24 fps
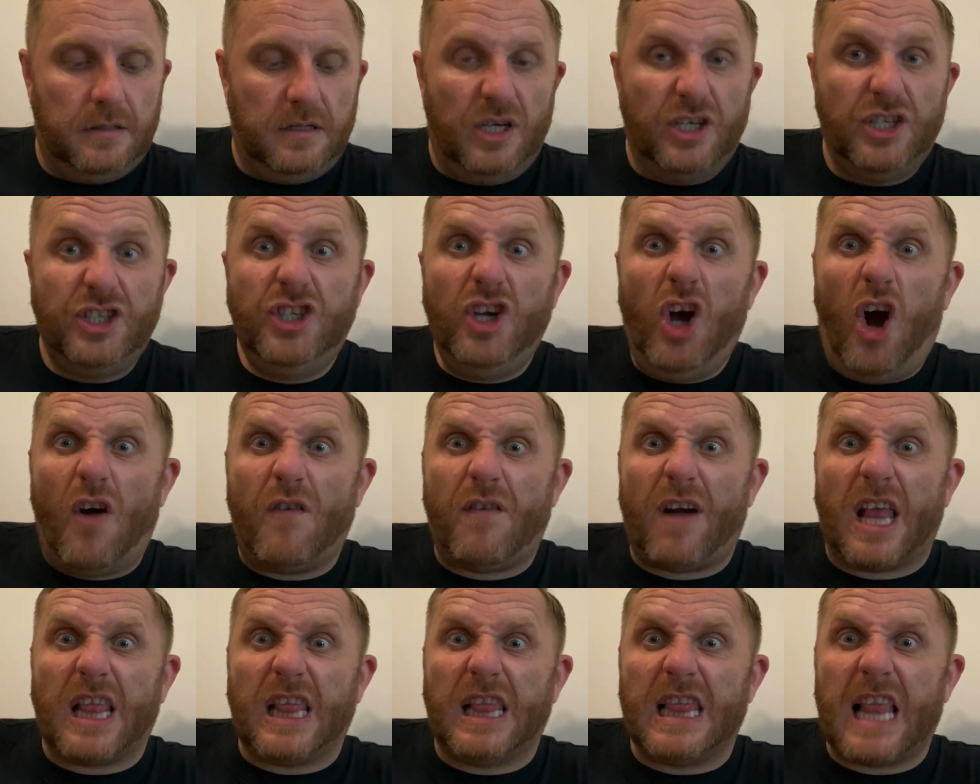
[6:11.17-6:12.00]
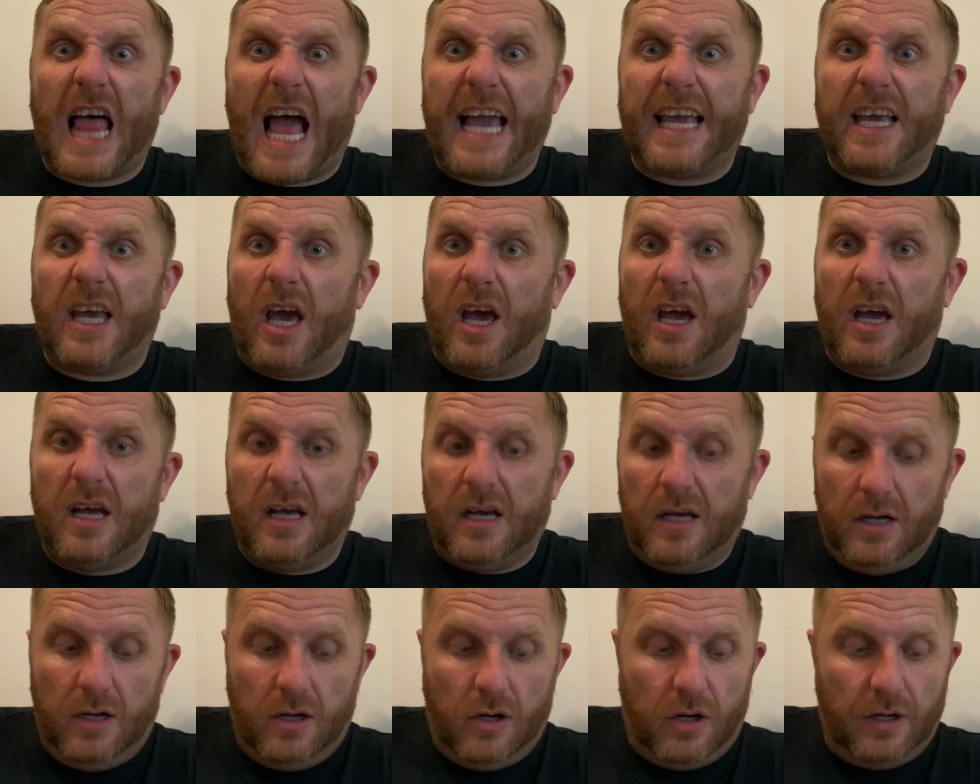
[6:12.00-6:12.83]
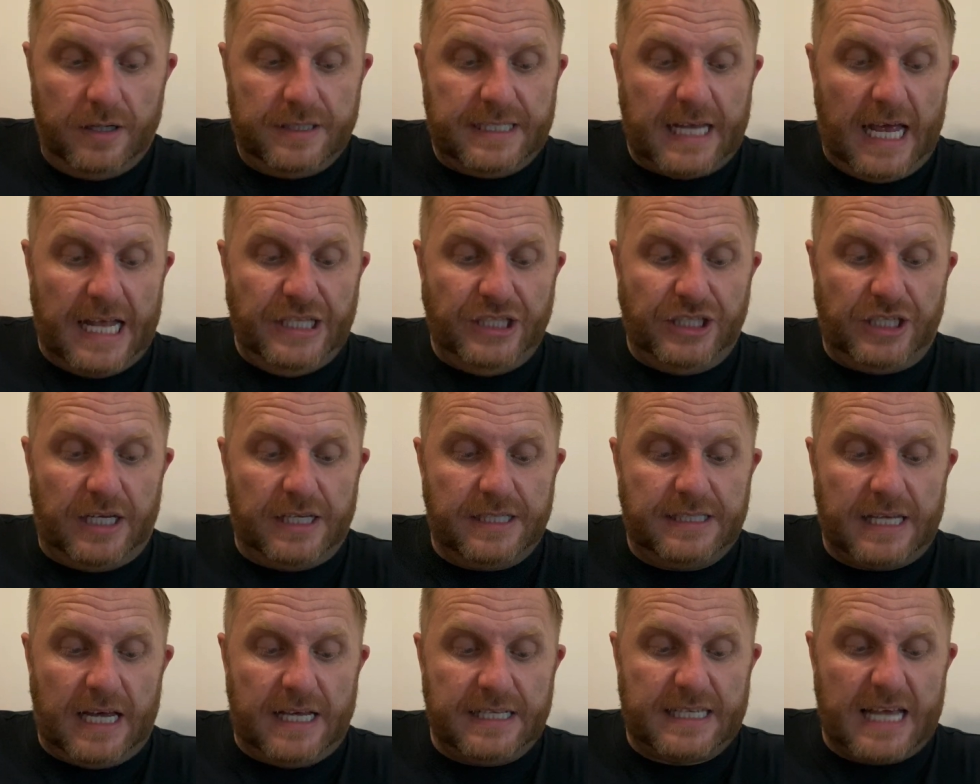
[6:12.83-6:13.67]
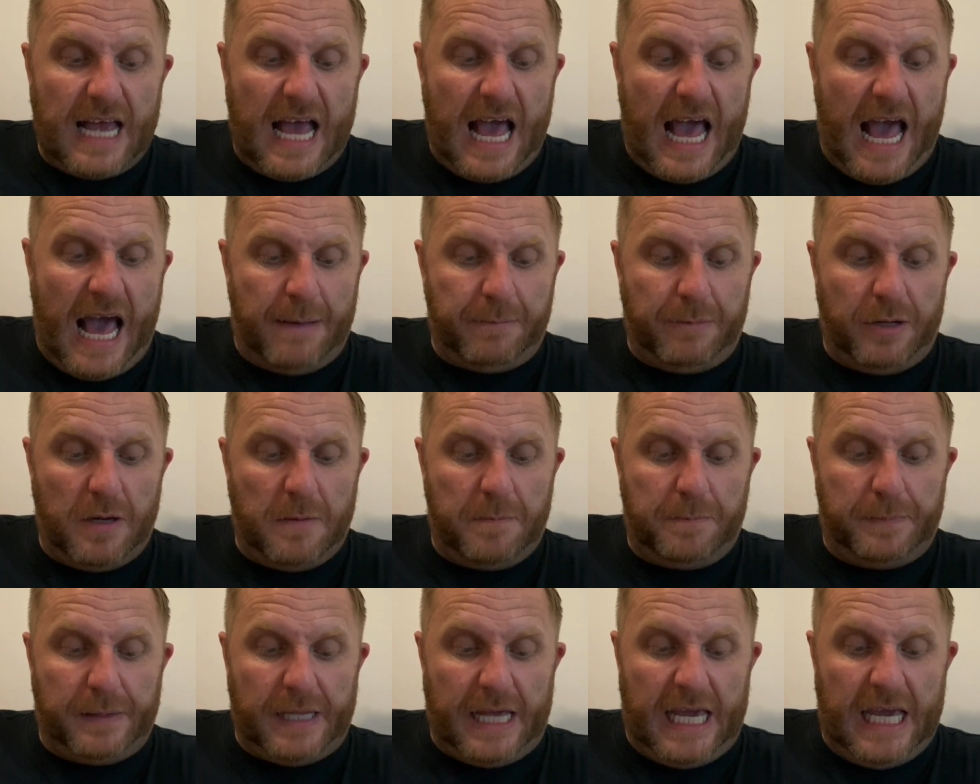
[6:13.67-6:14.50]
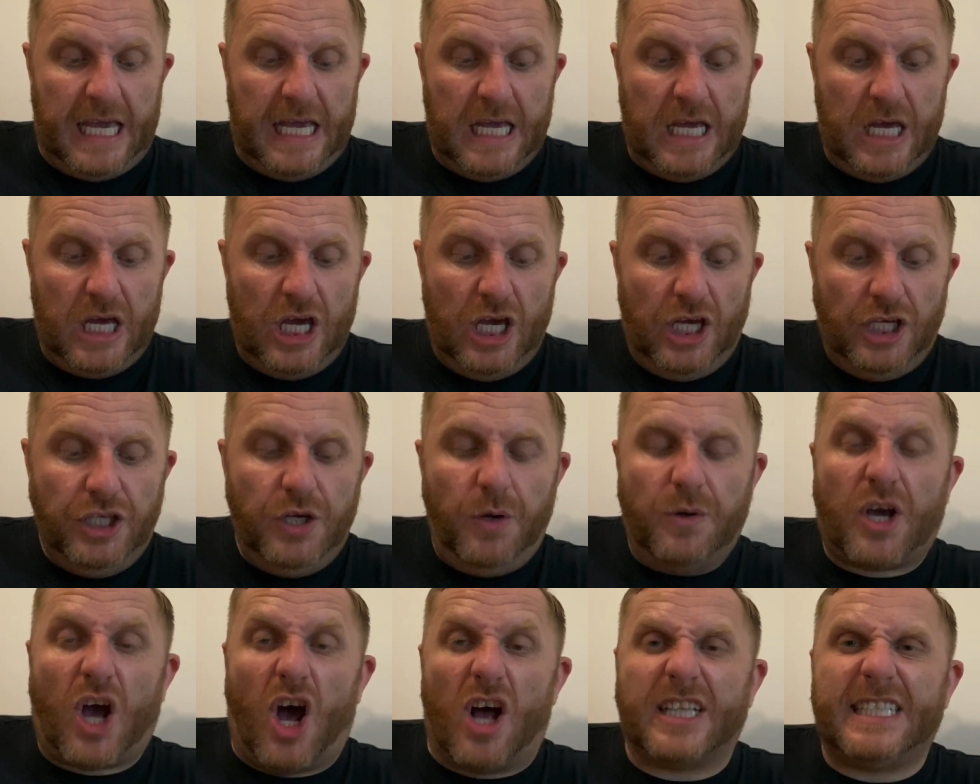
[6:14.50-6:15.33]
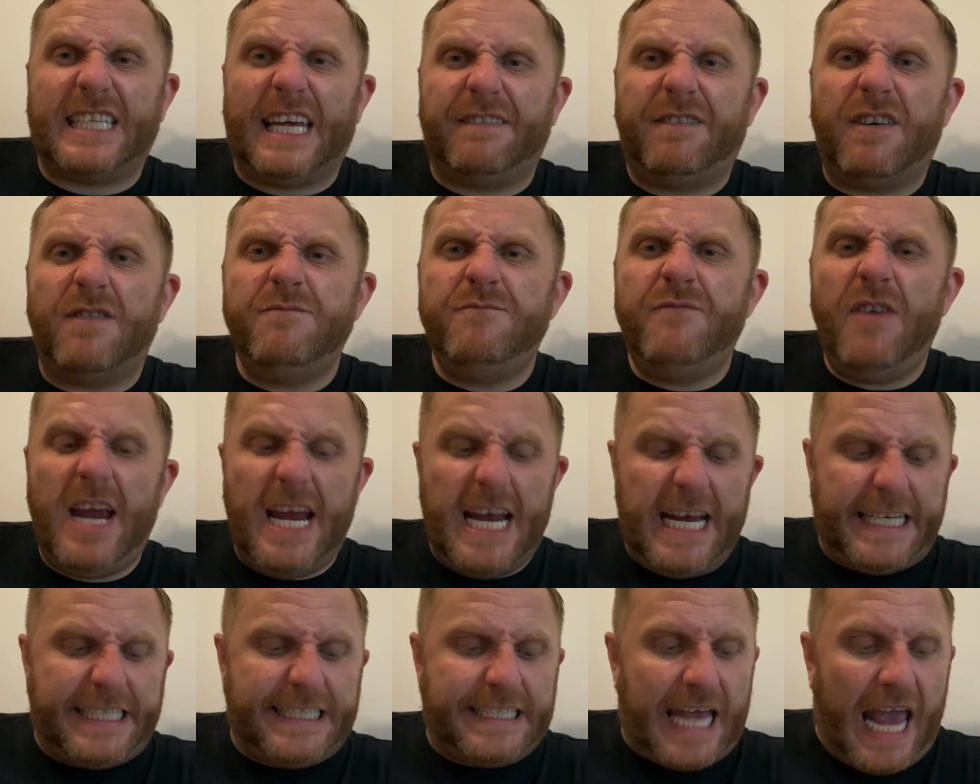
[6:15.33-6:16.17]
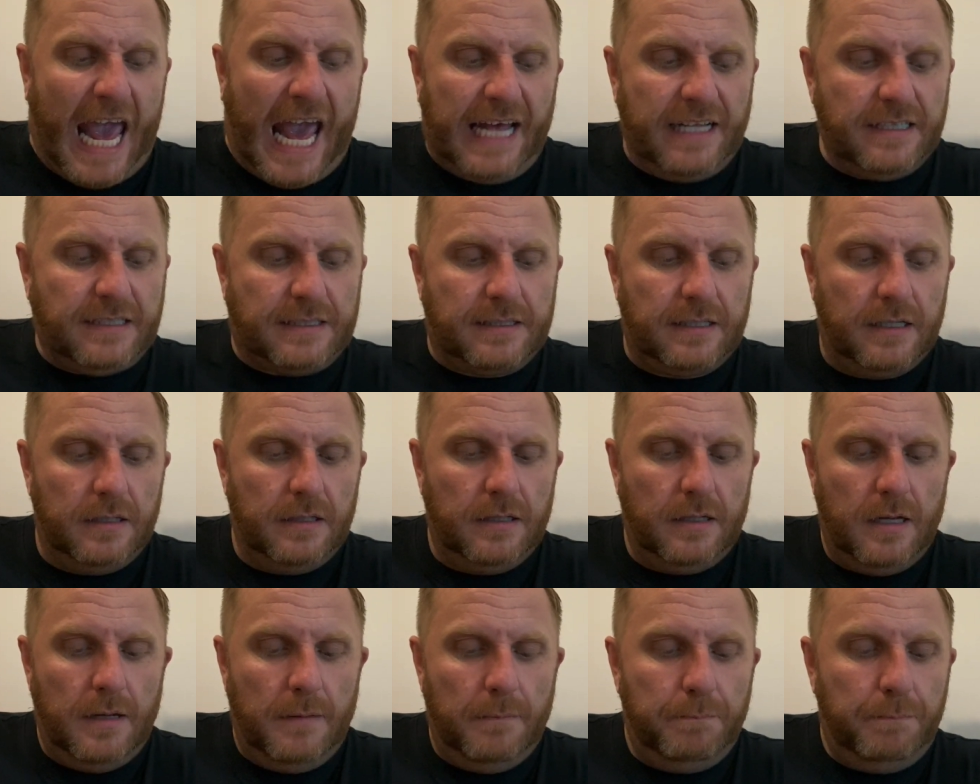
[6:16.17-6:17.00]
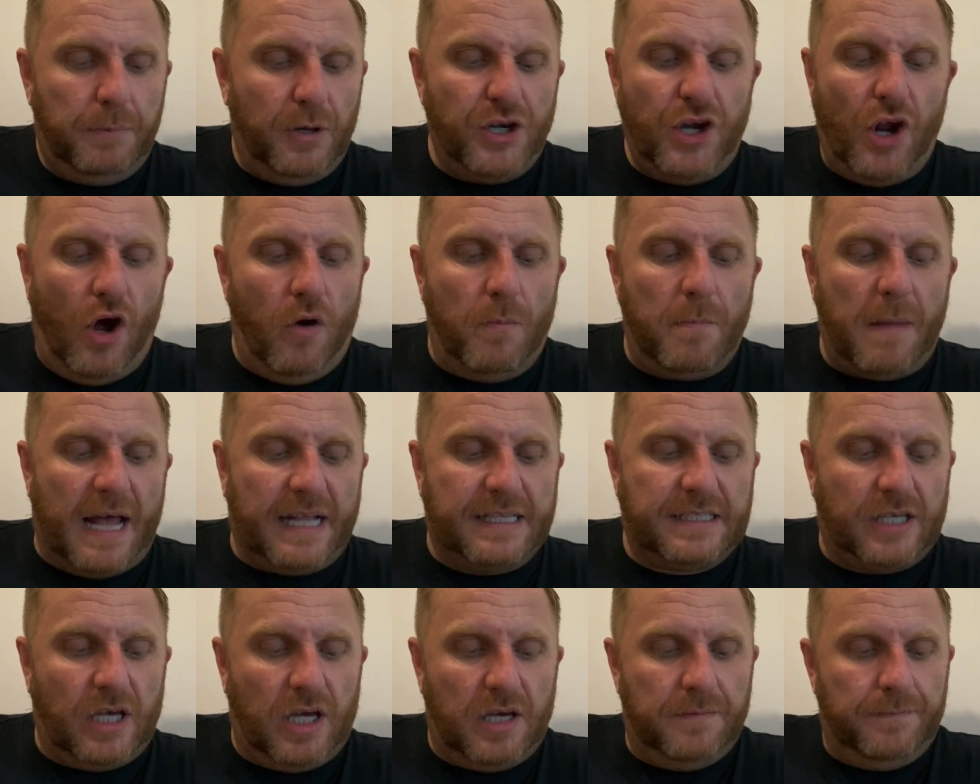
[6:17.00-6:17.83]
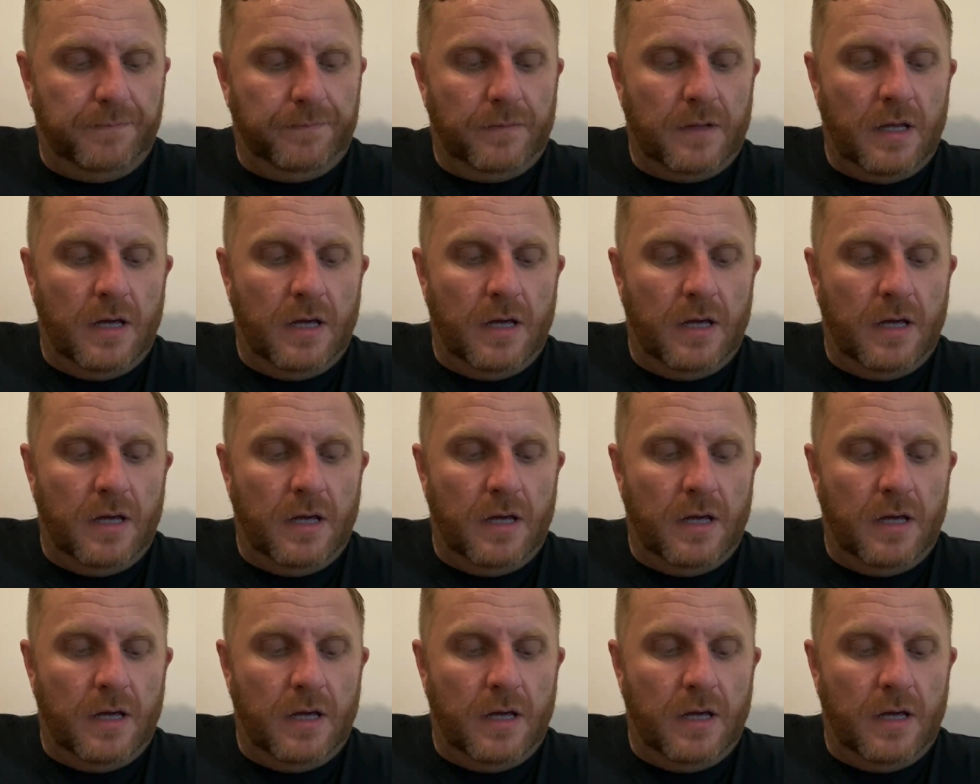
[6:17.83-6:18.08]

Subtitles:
You're a liar, Hortensia said amiably. You can't even read yet. But no matter.